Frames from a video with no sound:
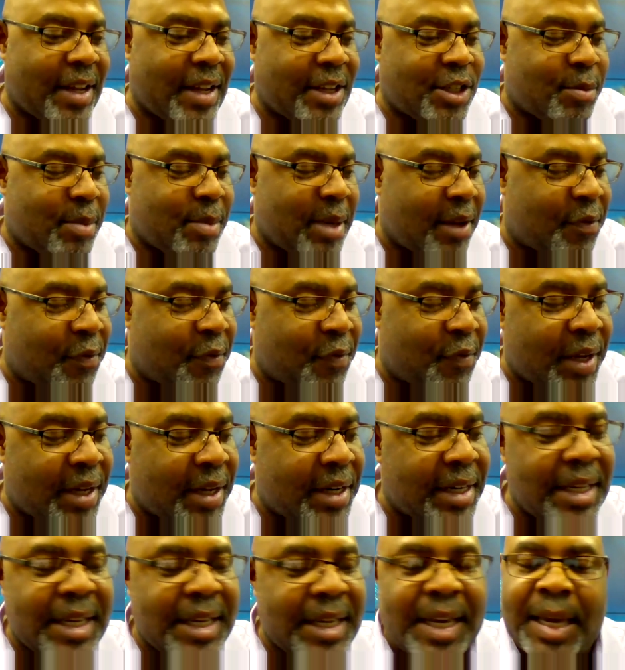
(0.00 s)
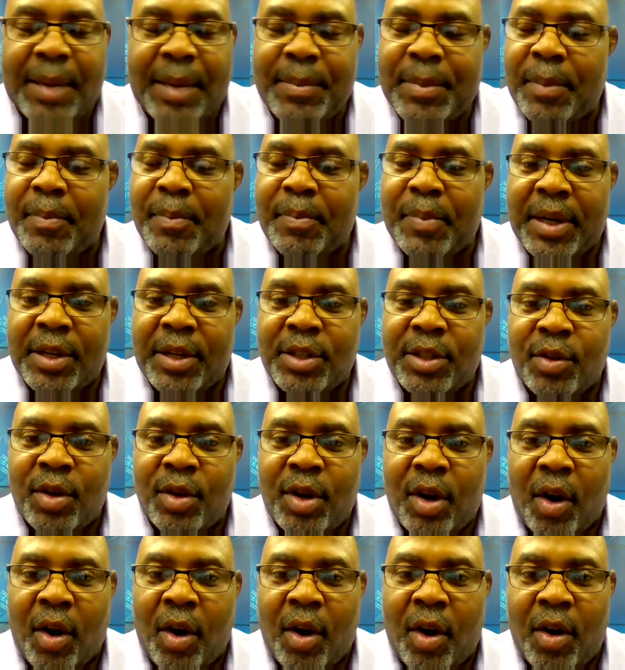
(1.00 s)
That should be a fun game up there. So
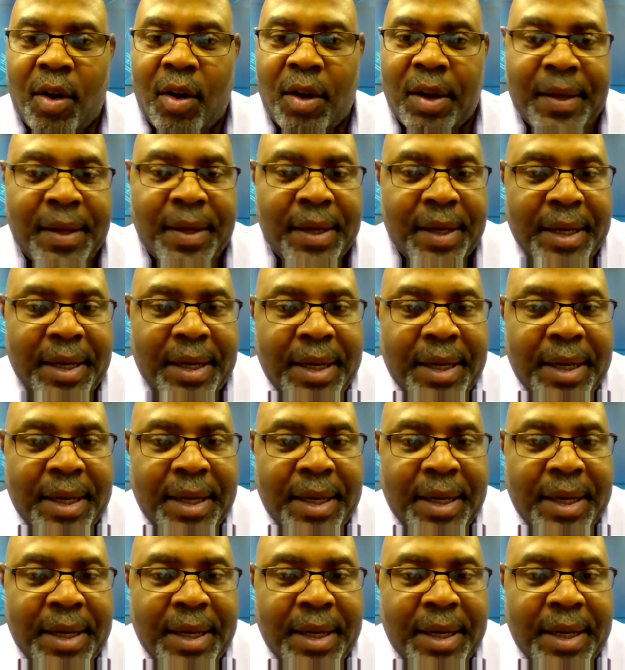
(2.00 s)
Carl